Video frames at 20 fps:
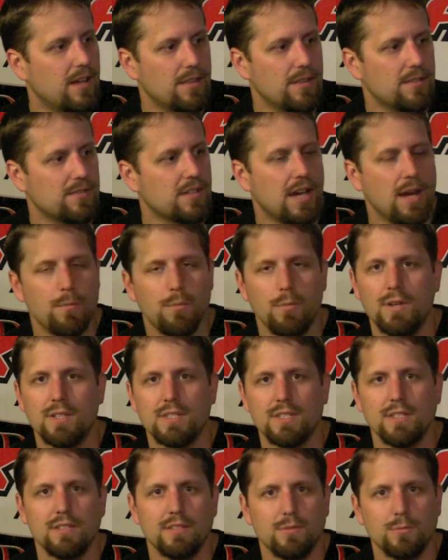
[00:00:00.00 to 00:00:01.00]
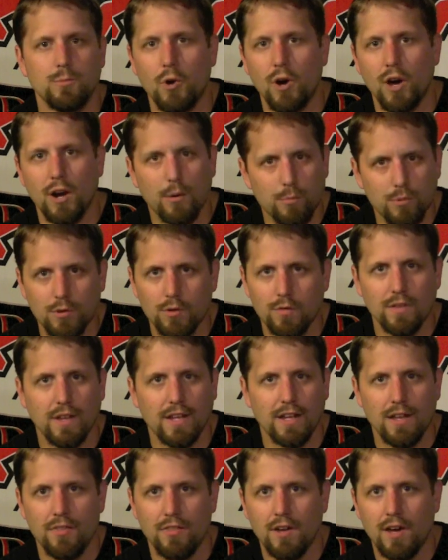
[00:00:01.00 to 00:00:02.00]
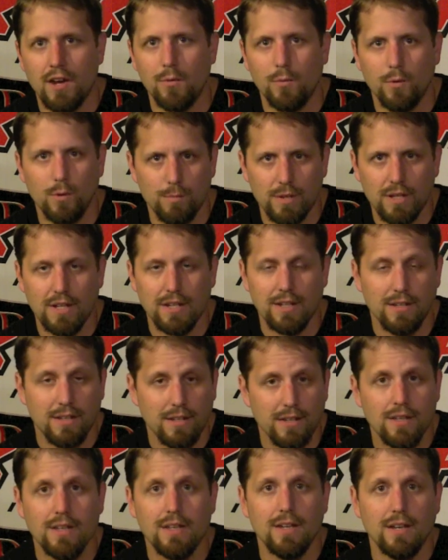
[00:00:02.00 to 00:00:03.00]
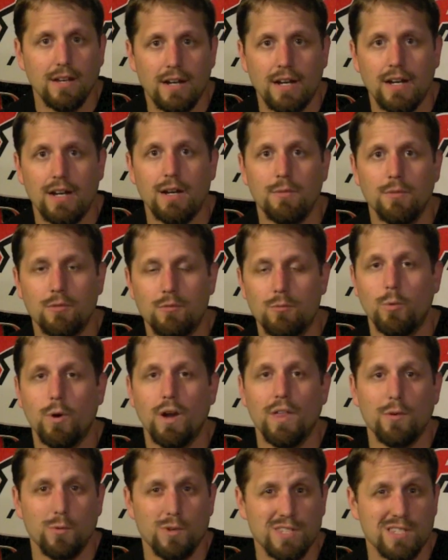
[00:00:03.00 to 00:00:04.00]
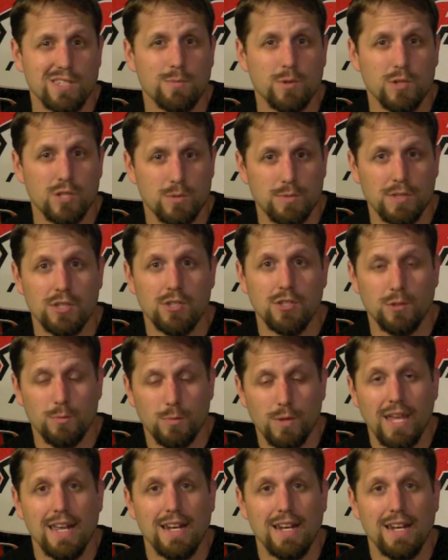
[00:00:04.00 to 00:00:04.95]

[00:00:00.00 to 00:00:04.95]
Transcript: The top wasn't waterproof like I thought it would be. The weather wasn't supposed to be good. We